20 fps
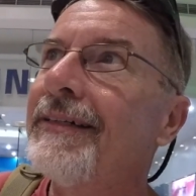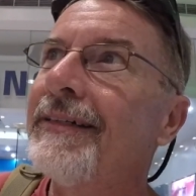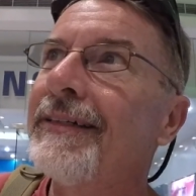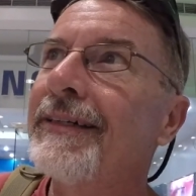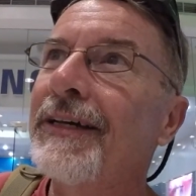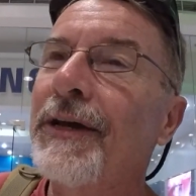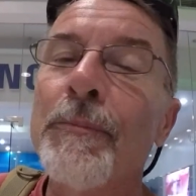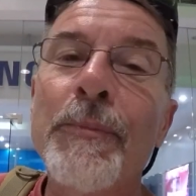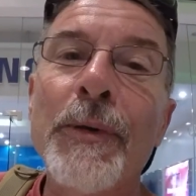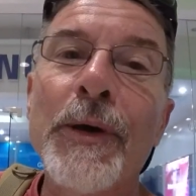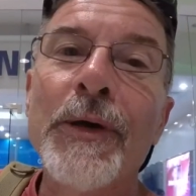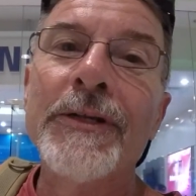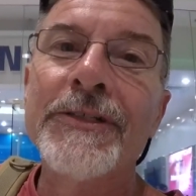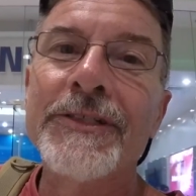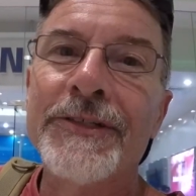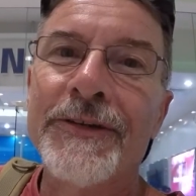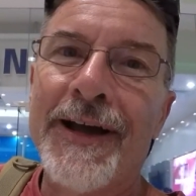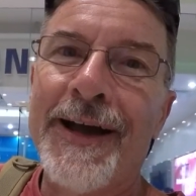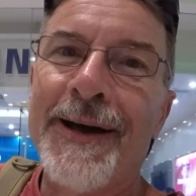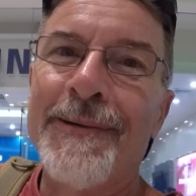
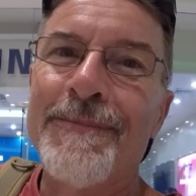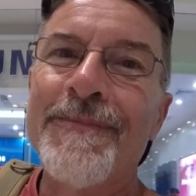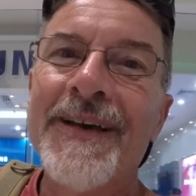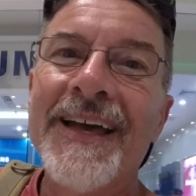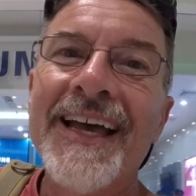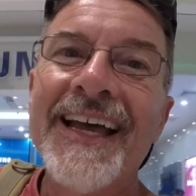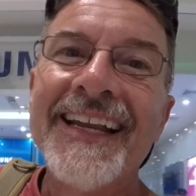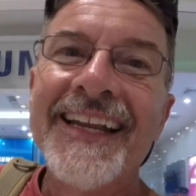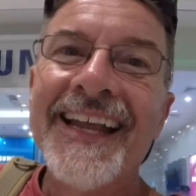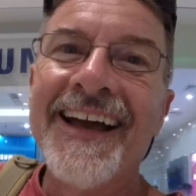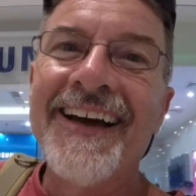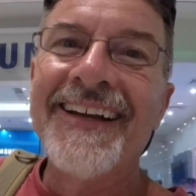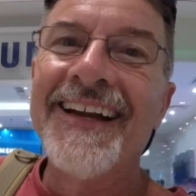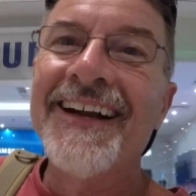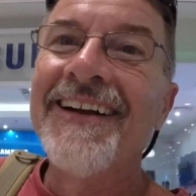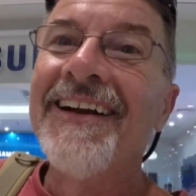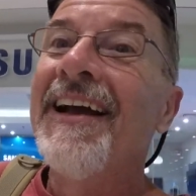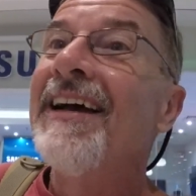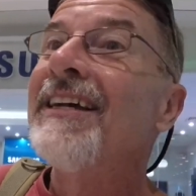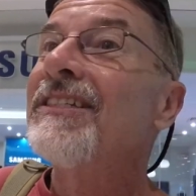computers are up down
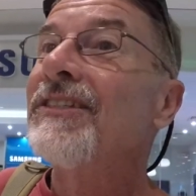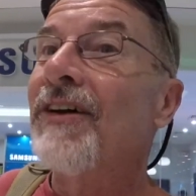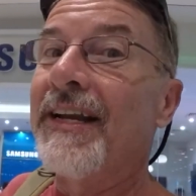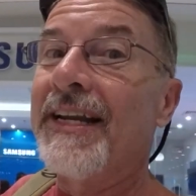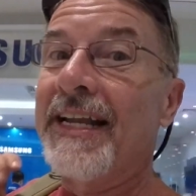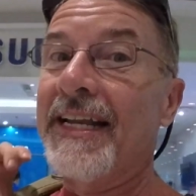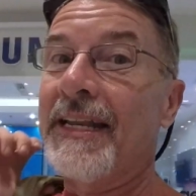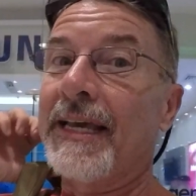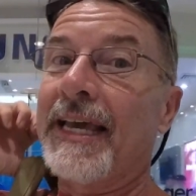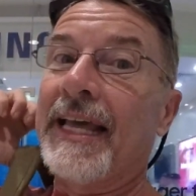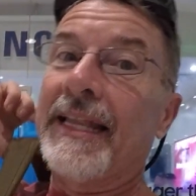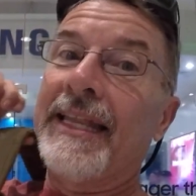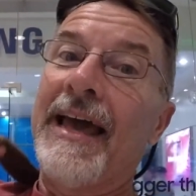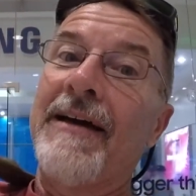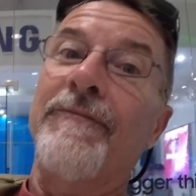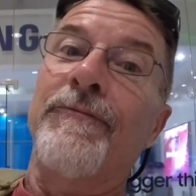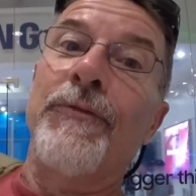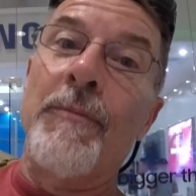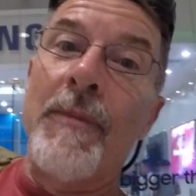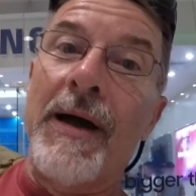here. So I need to get
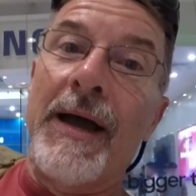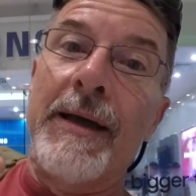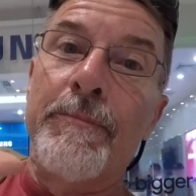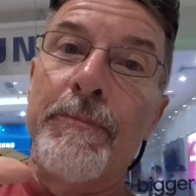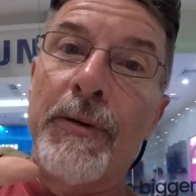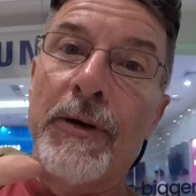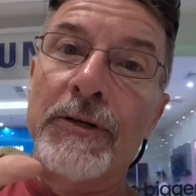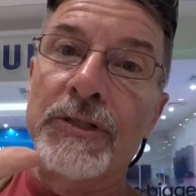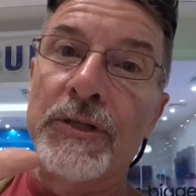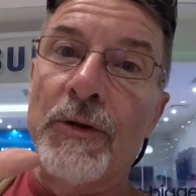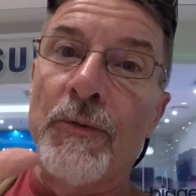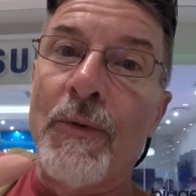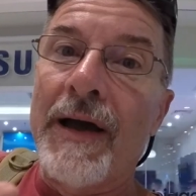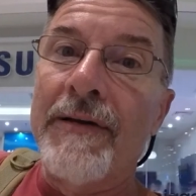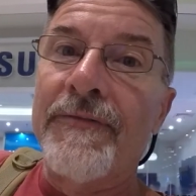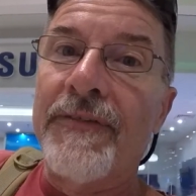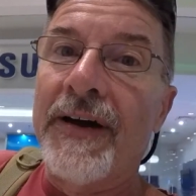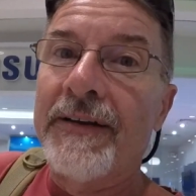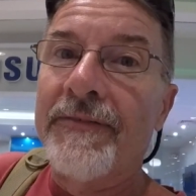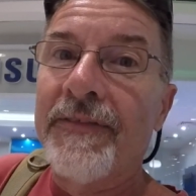that from my personal
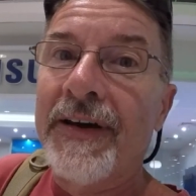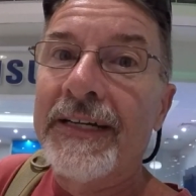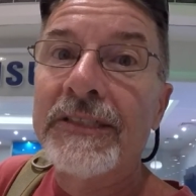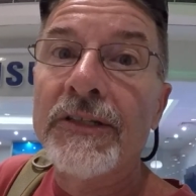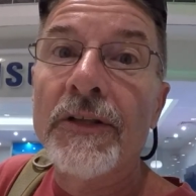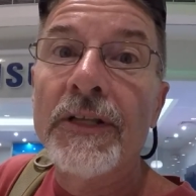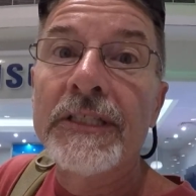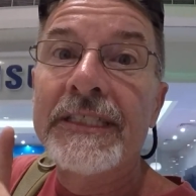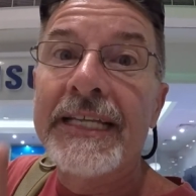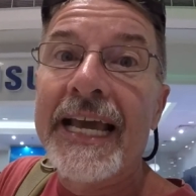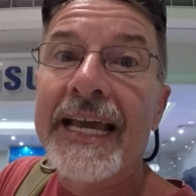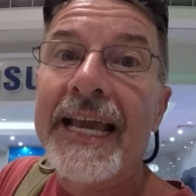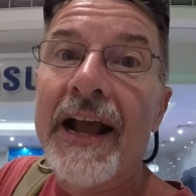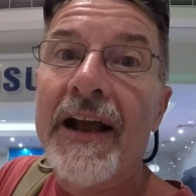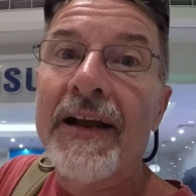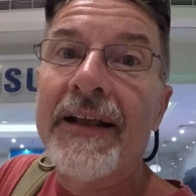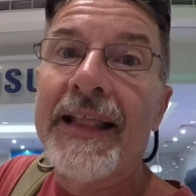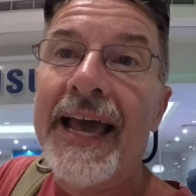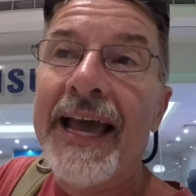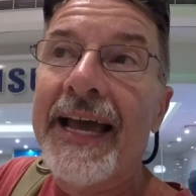Wi-Fi device. So let's take
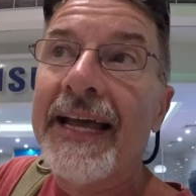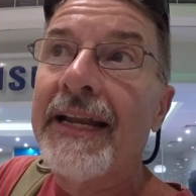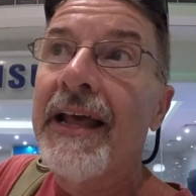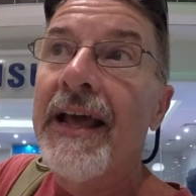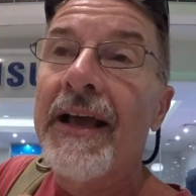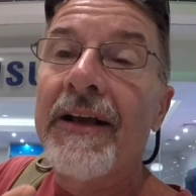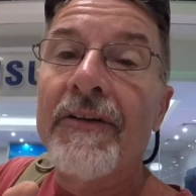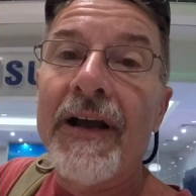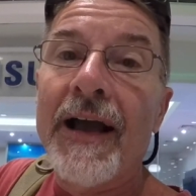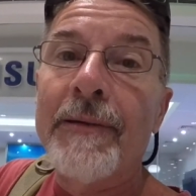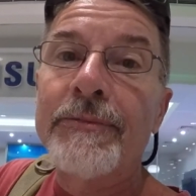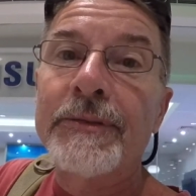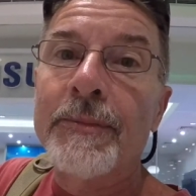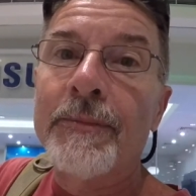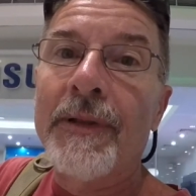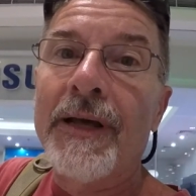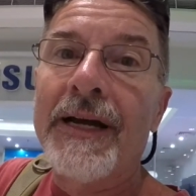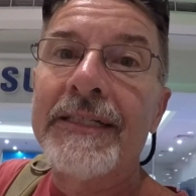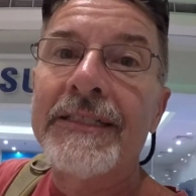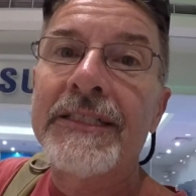care of that, grab some
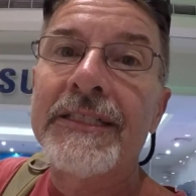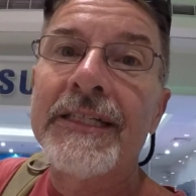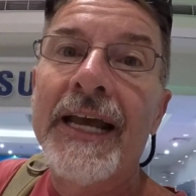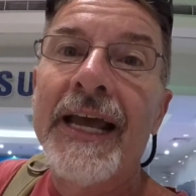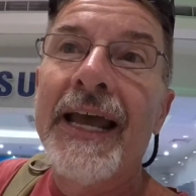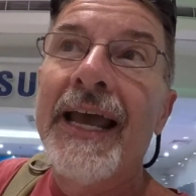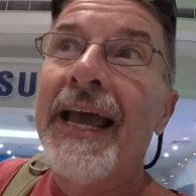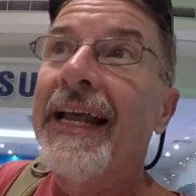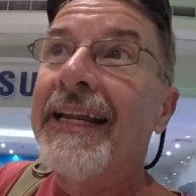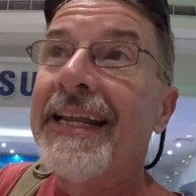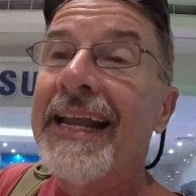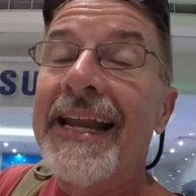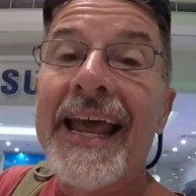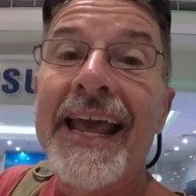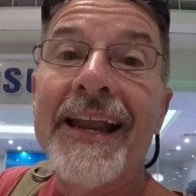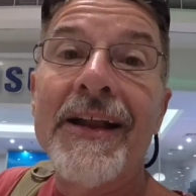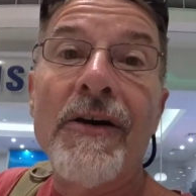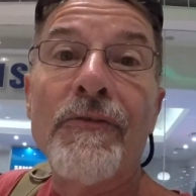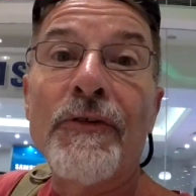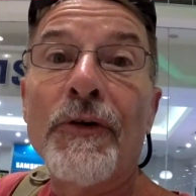lunch, and then
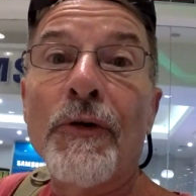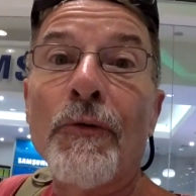head over to